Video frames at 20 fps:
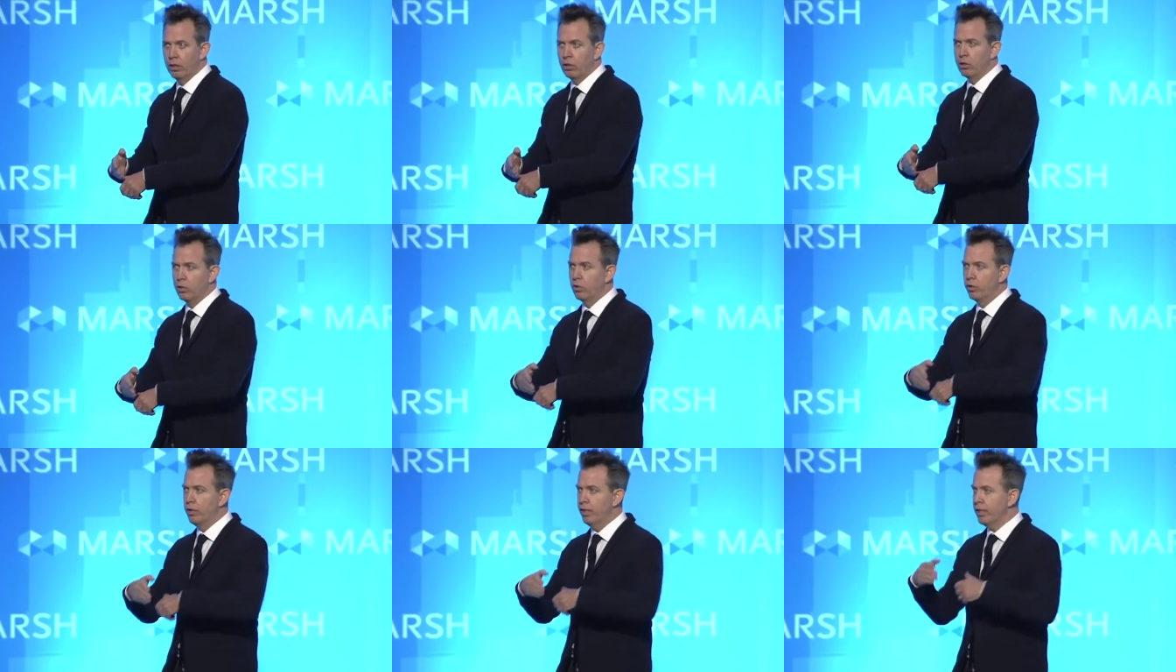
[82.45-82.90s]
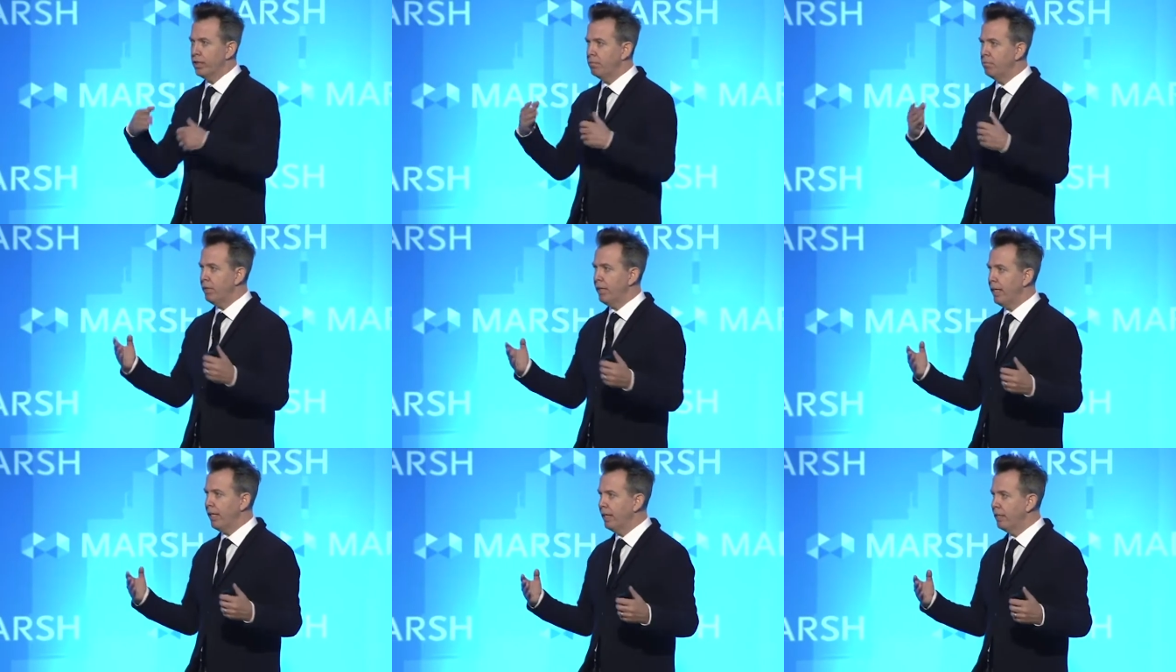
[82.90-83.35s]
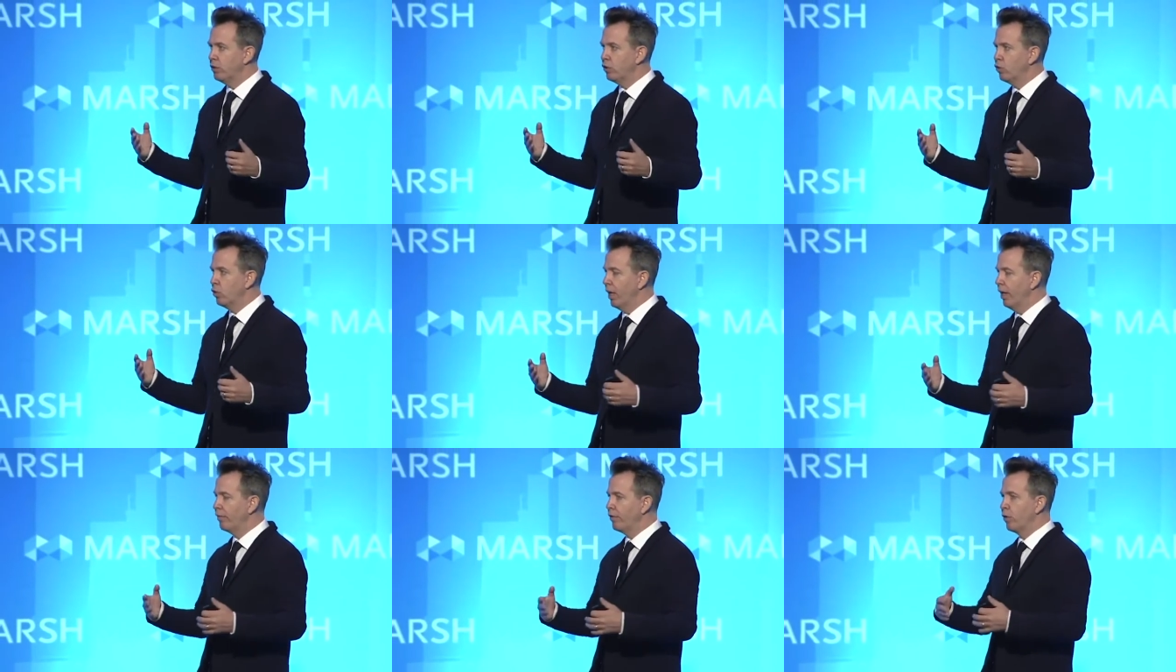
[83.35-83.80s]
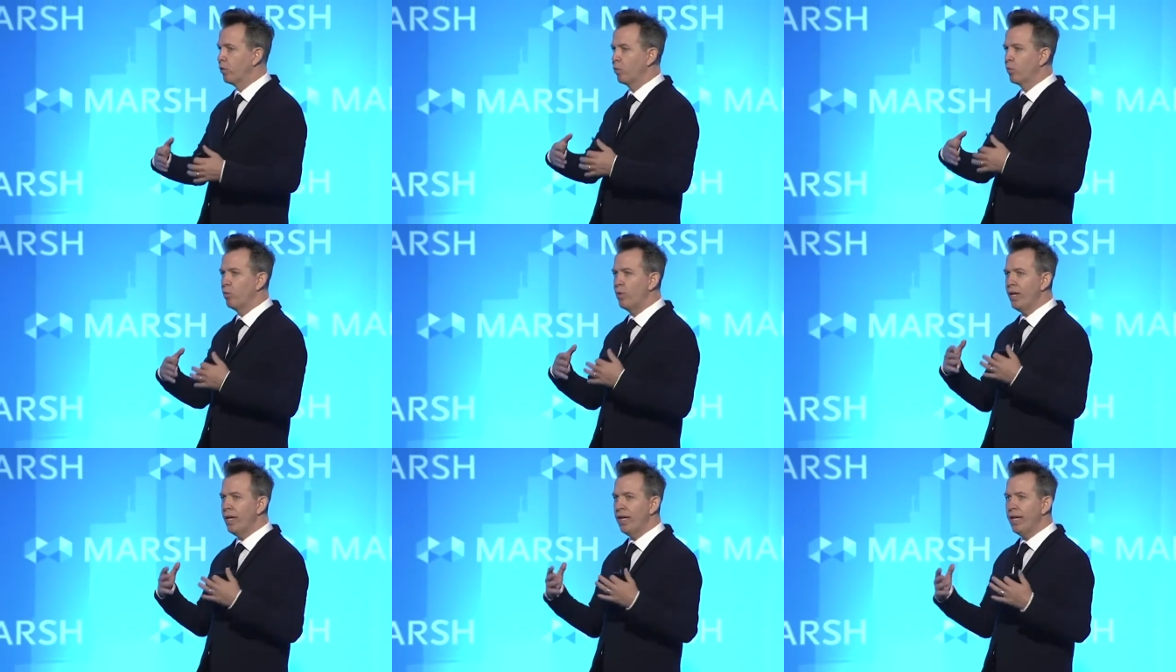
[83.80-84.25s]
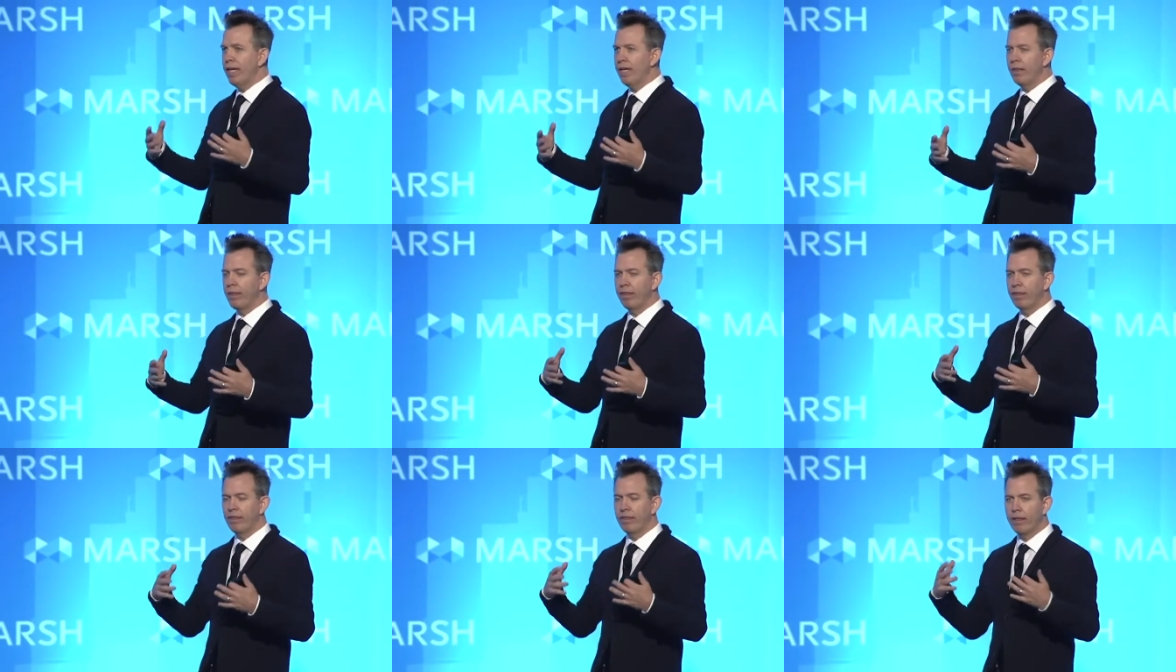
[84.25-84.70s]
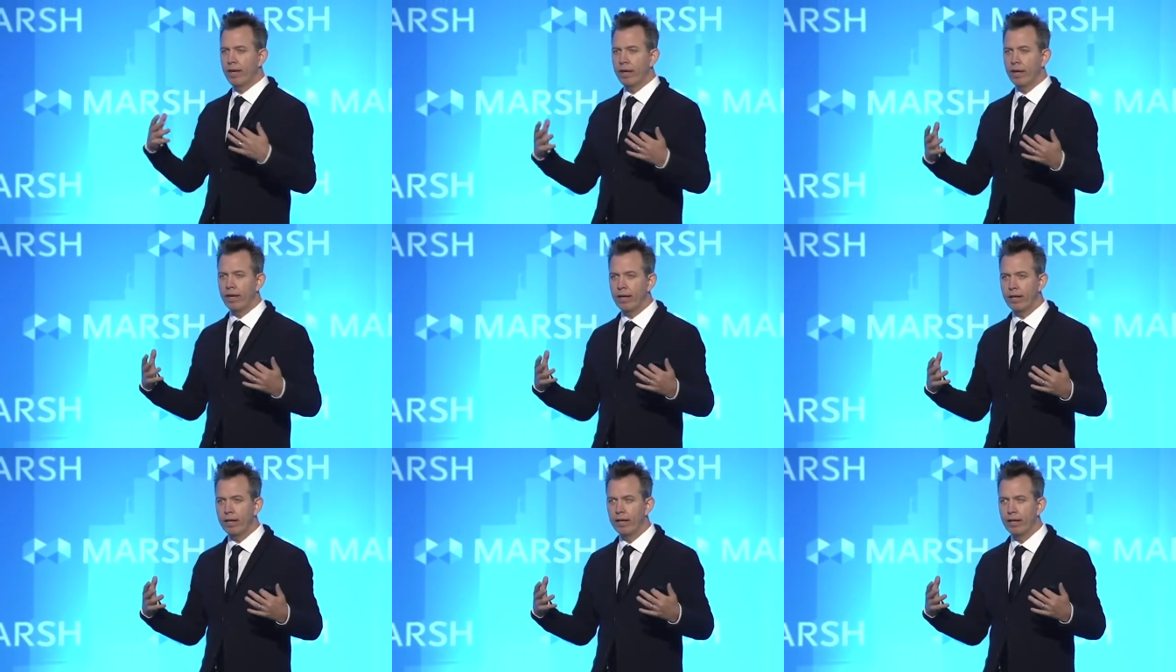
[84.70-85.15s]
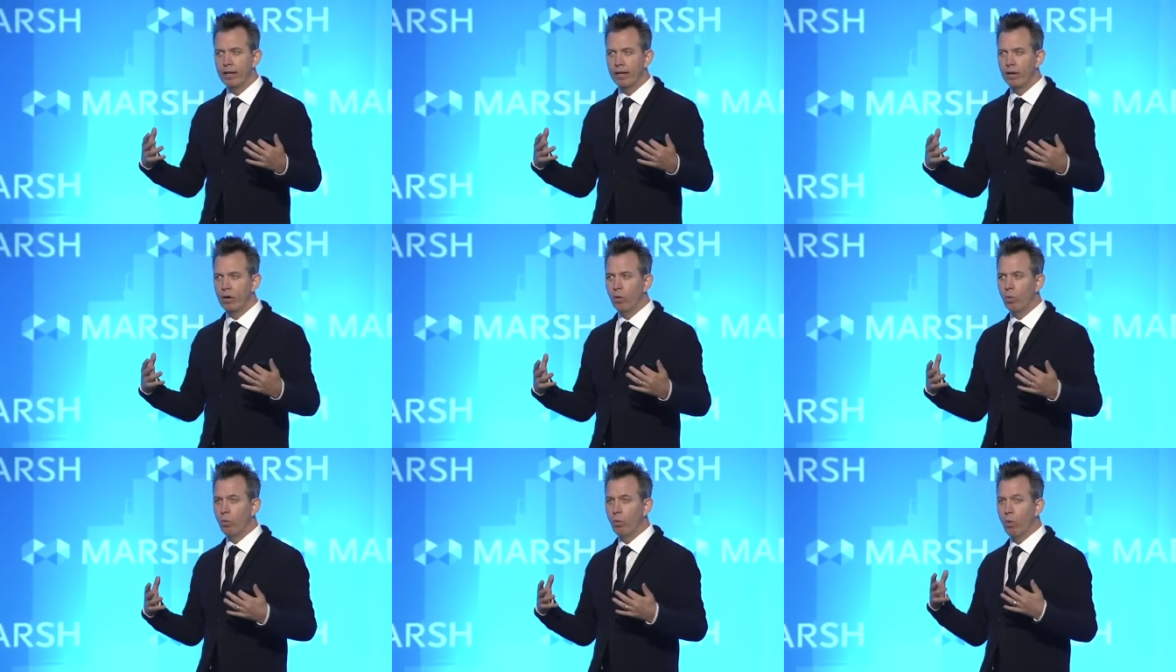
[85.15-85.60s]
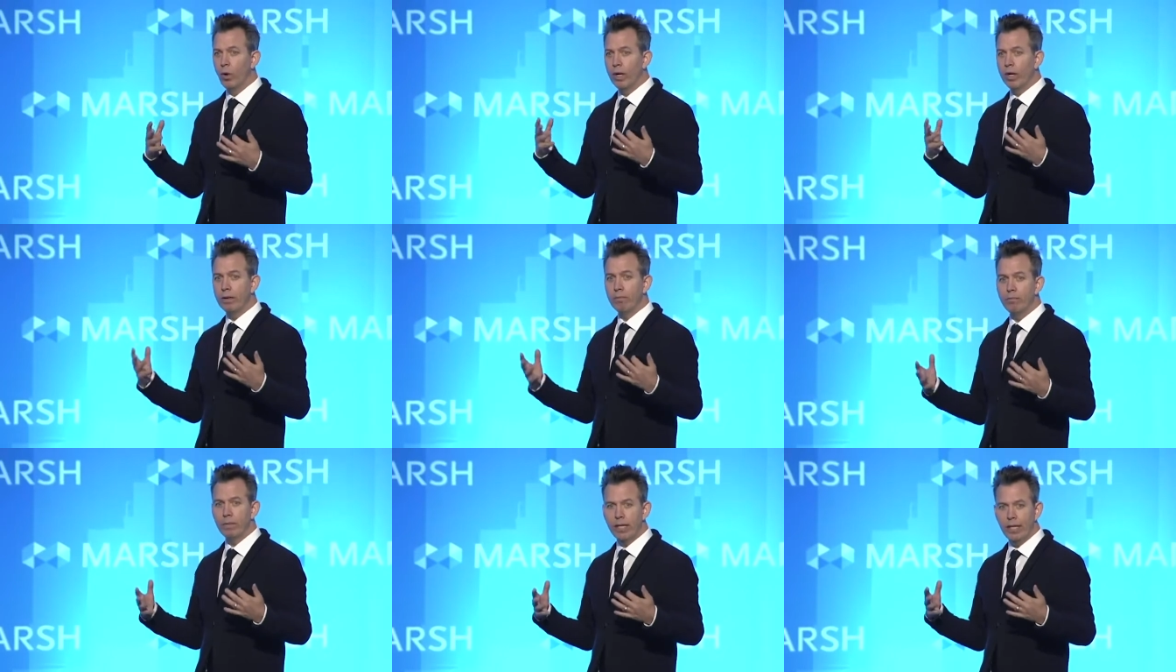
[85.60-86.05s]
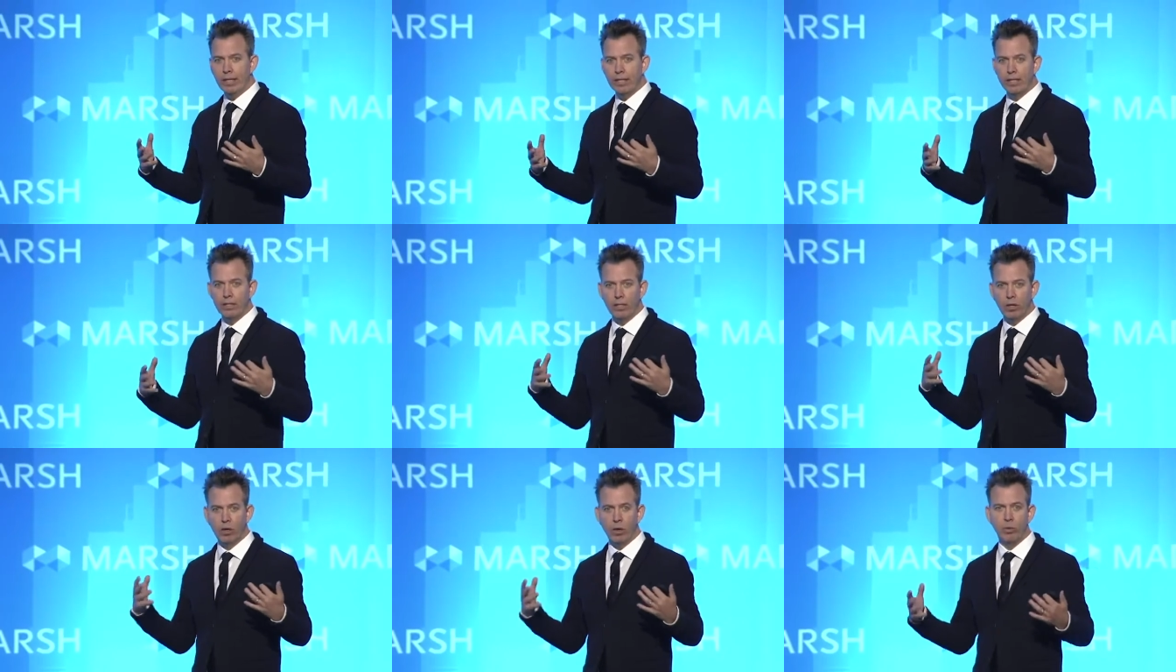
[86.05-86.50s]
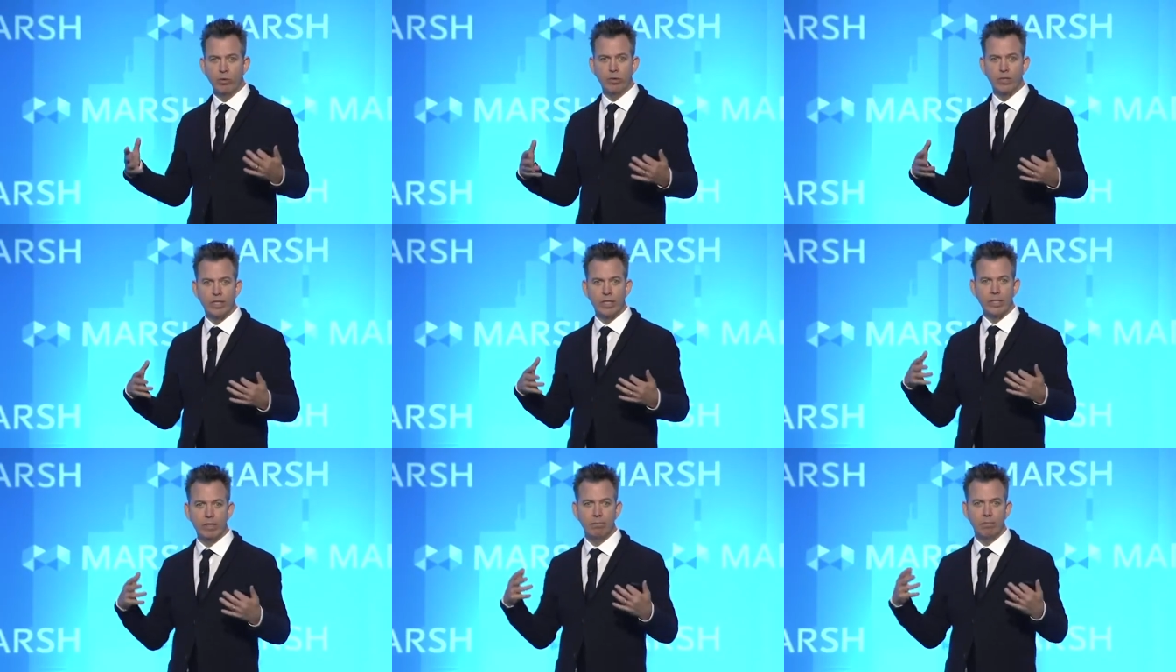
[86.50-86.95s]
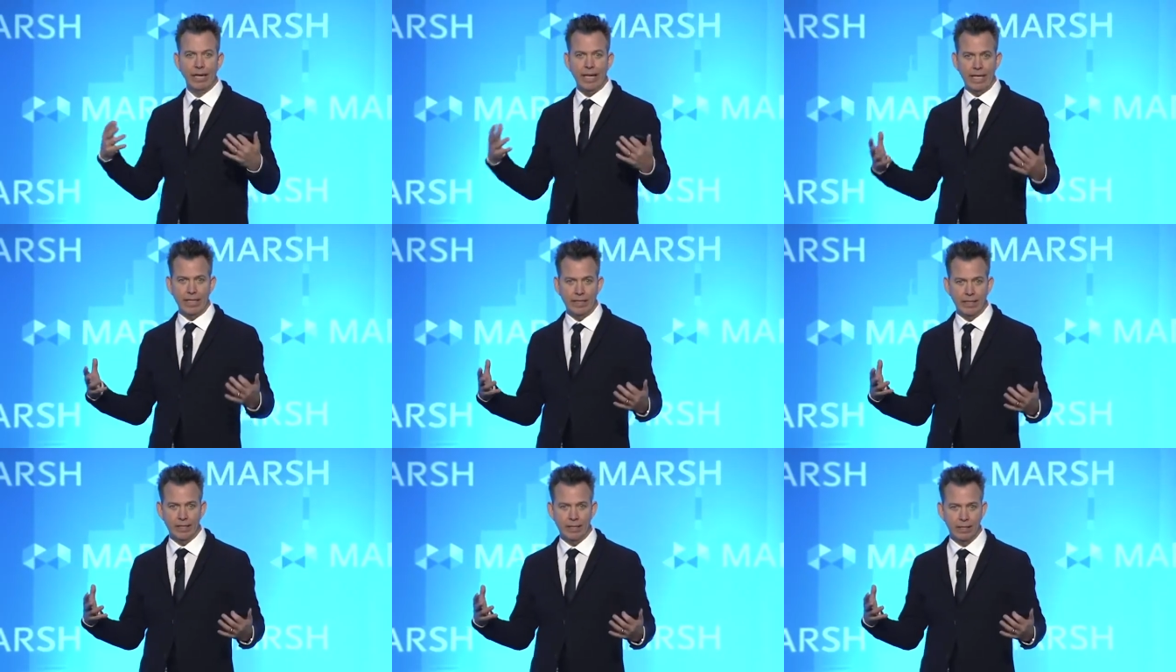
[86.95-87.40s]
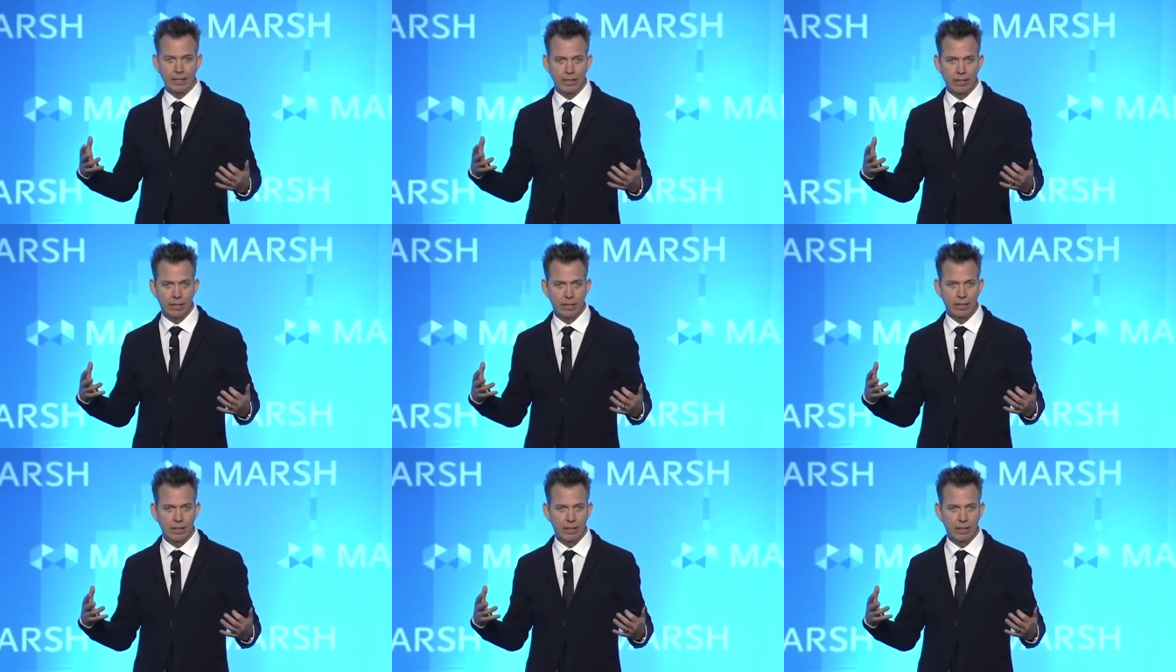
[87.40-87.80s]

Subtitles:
So this means you have to rethink what it means to own space.